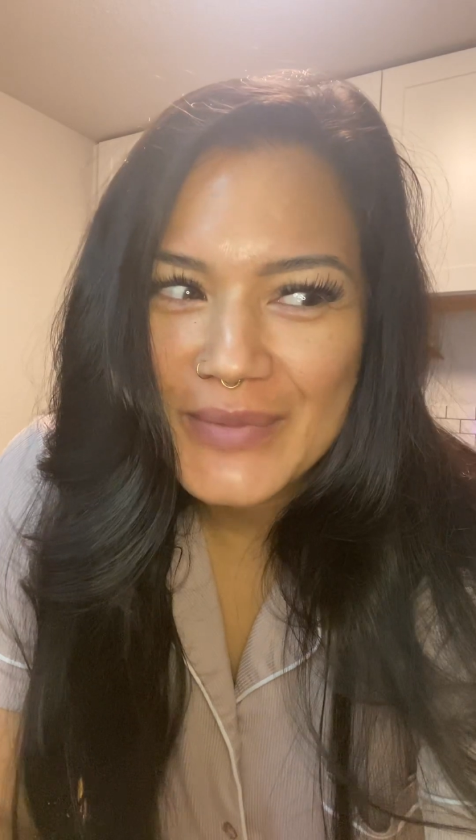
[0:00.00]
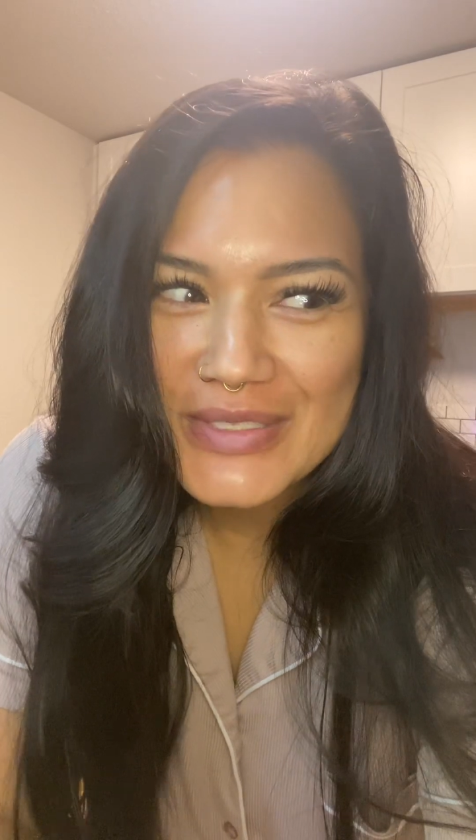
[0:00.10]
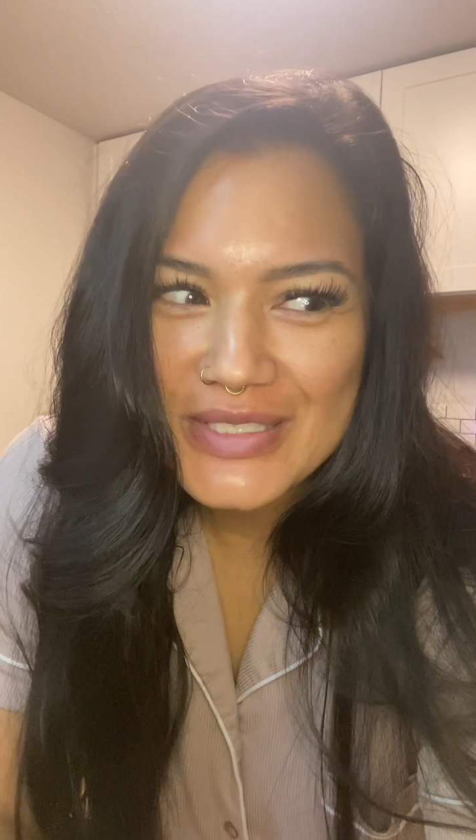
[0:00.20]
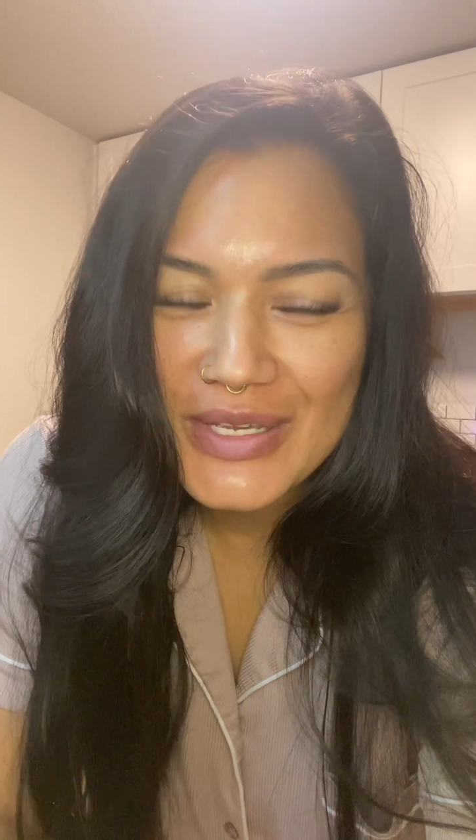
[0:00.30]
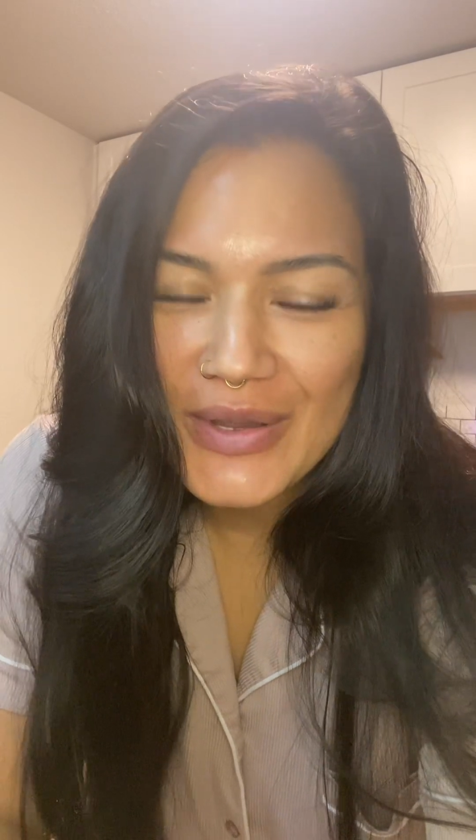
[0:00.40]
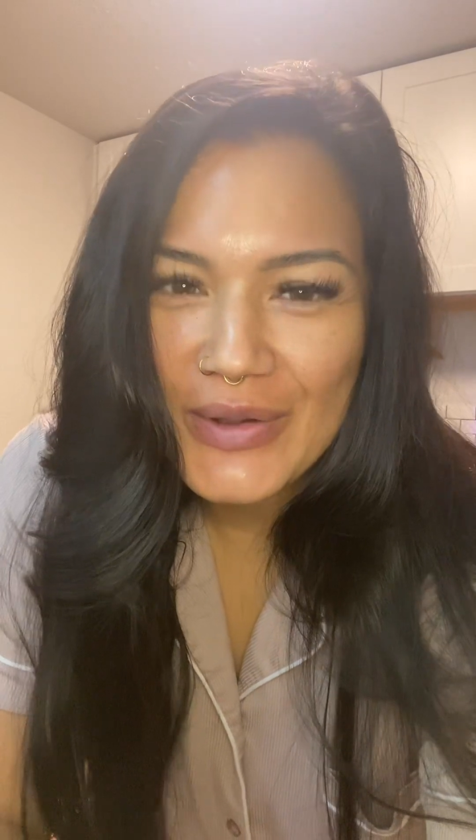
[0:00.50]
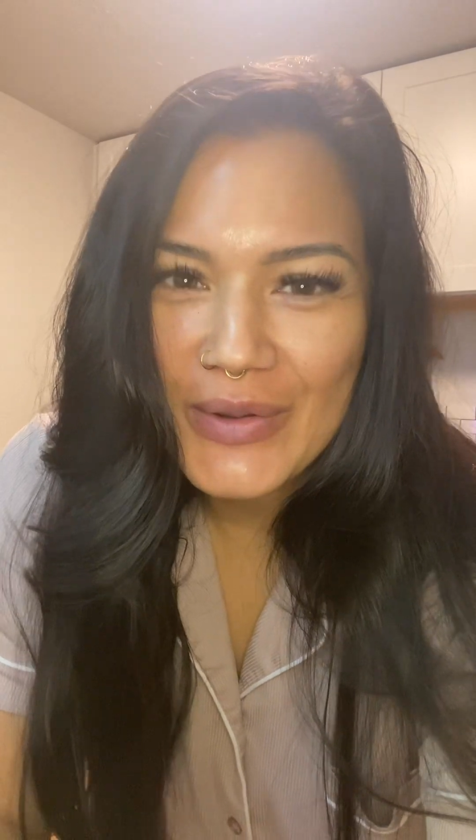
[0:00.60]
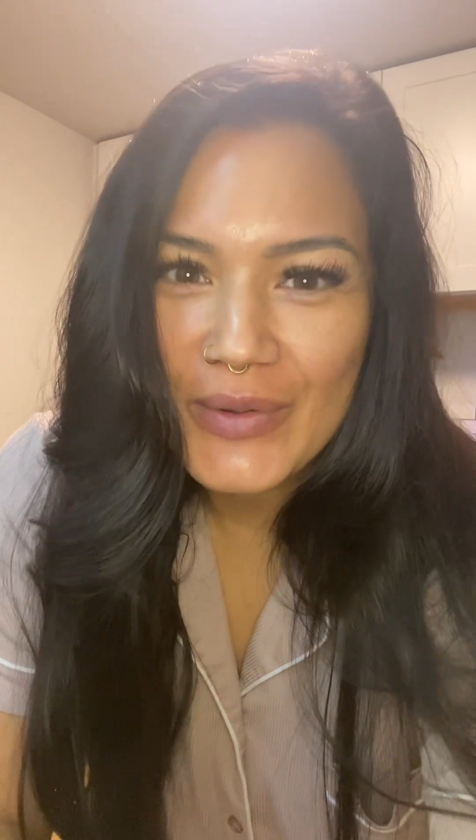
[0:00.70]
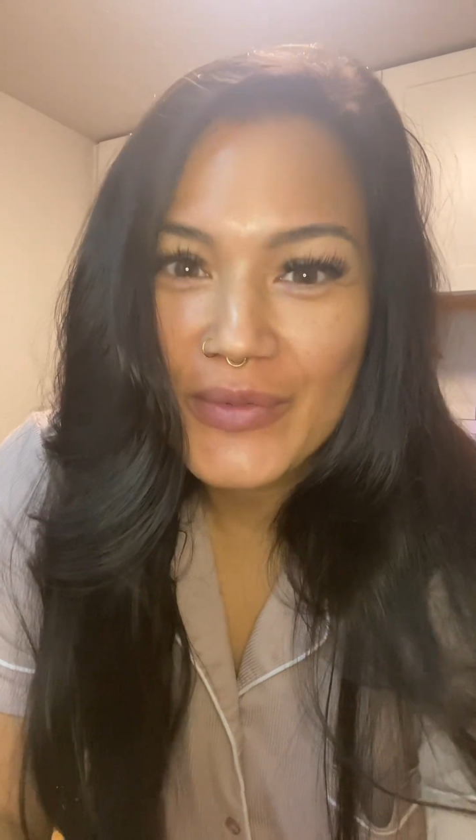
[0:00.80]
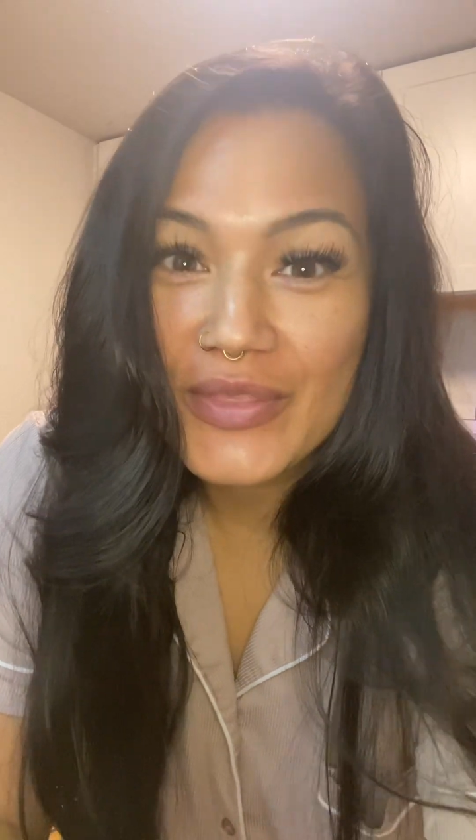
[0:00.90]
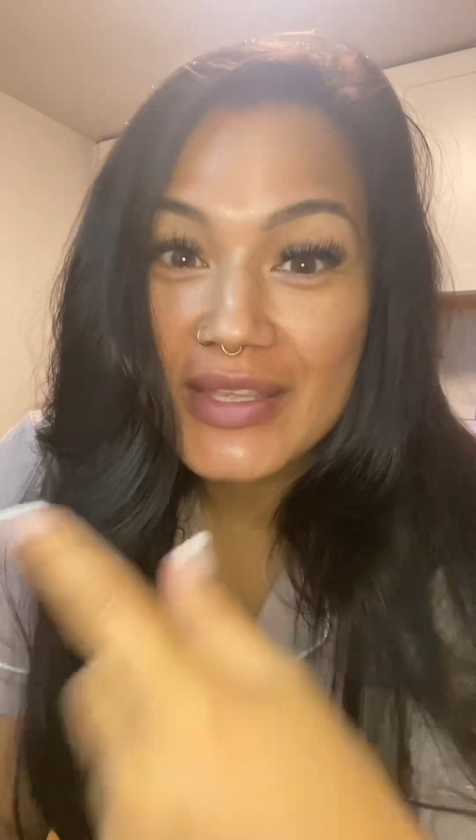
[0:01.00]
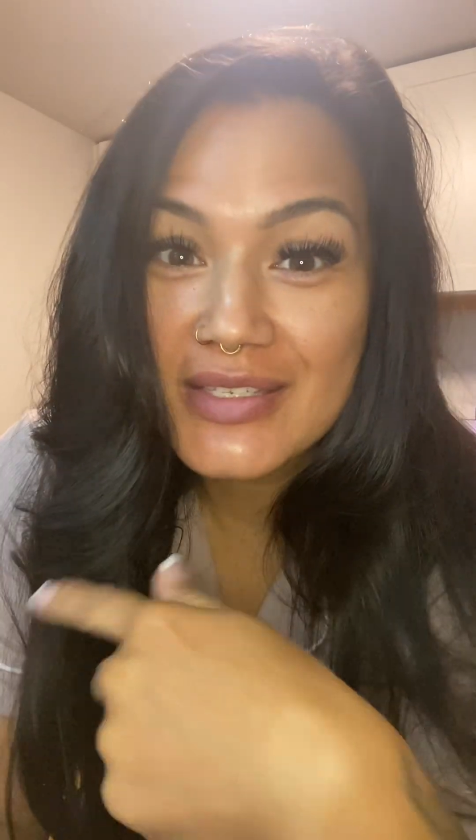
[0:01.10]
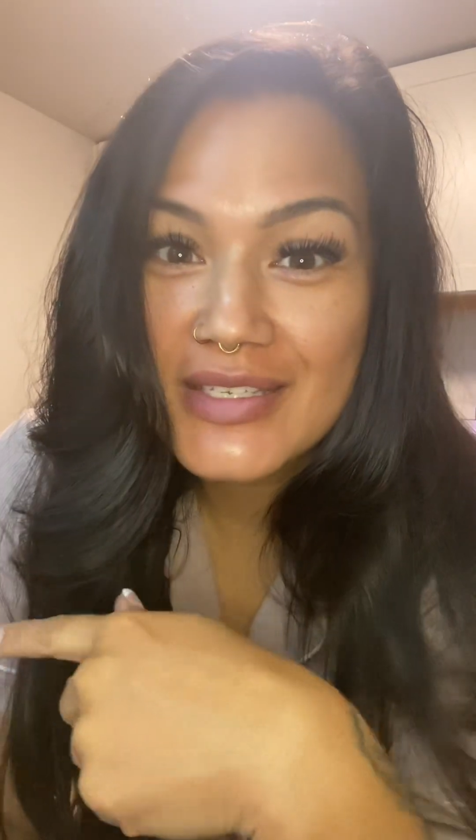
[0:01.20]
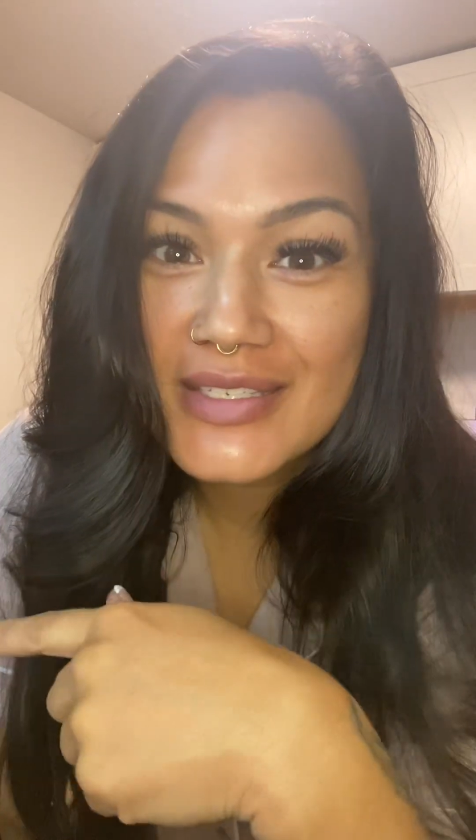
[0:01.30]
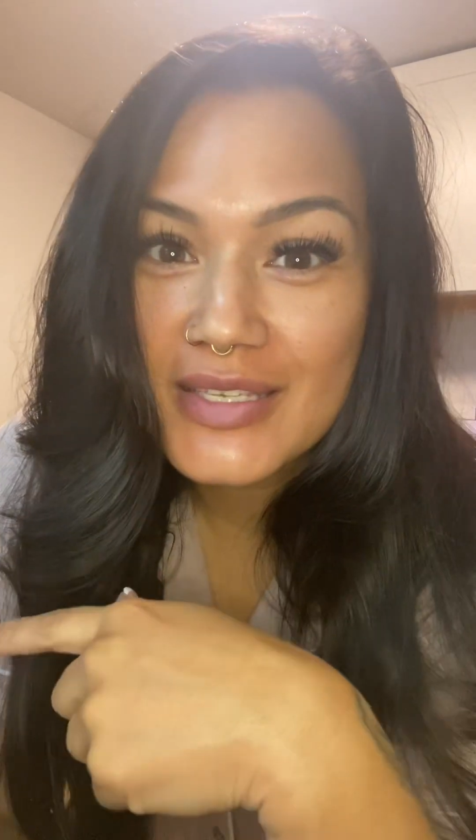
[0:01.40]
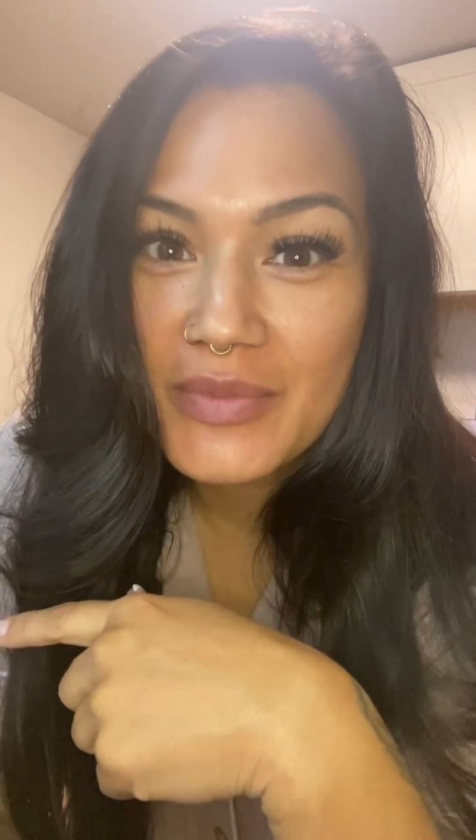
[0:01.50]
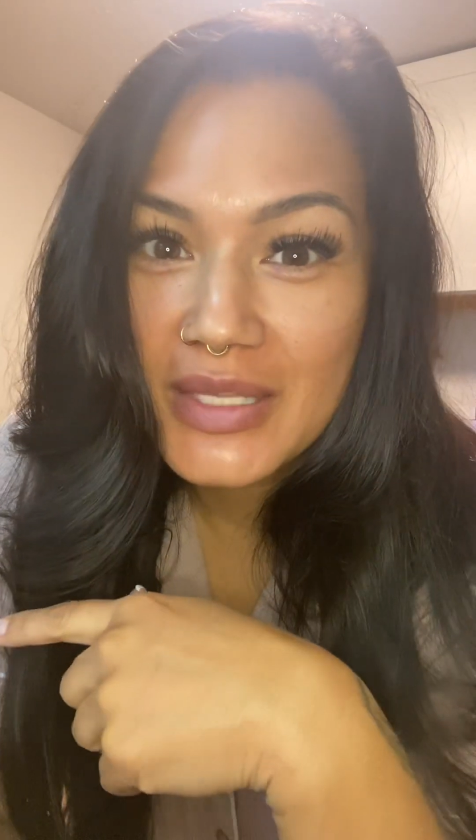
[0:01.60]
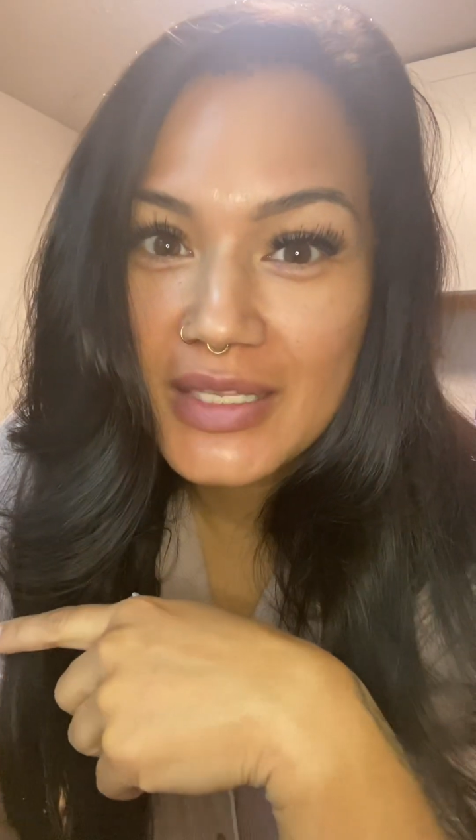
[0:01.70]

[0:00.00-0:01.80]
So this is something